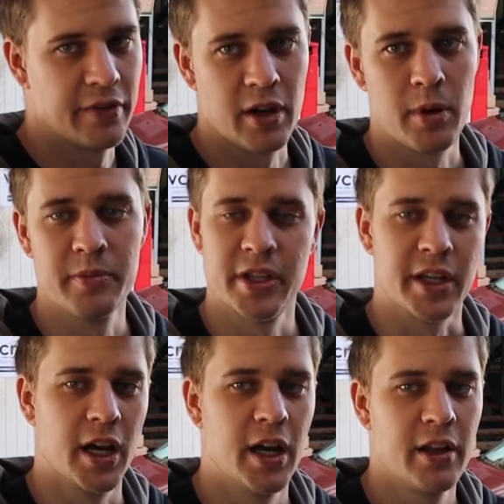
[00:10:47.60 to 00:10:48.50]
have any problems in the
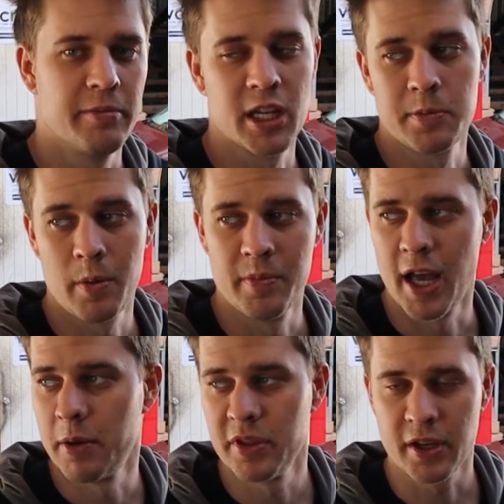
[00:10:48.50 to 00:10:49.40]
car. The biggest problem I
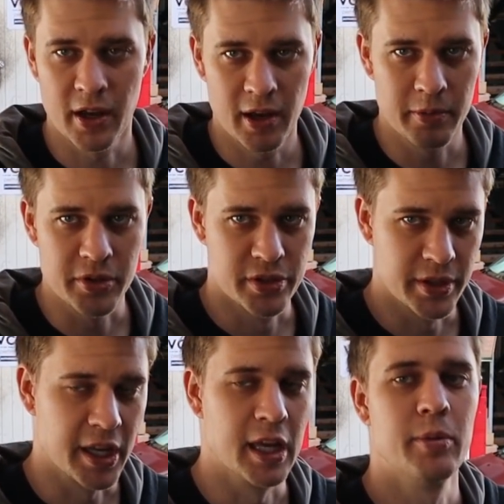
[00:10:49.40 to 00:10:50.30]
had with the car was
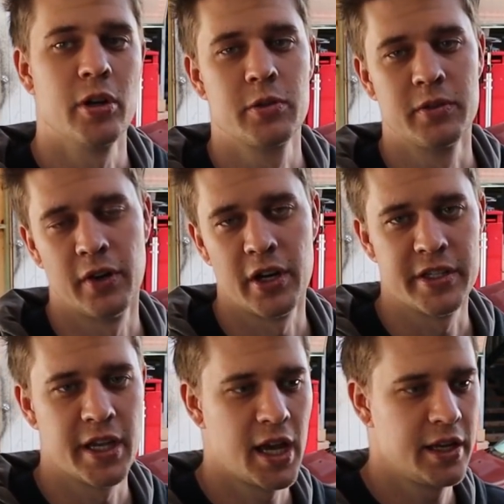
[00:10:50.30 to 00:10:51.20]
the gearbox was very
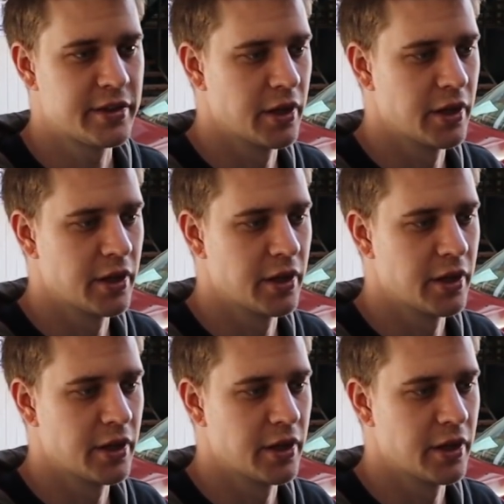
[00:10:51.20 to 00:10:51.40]
sad.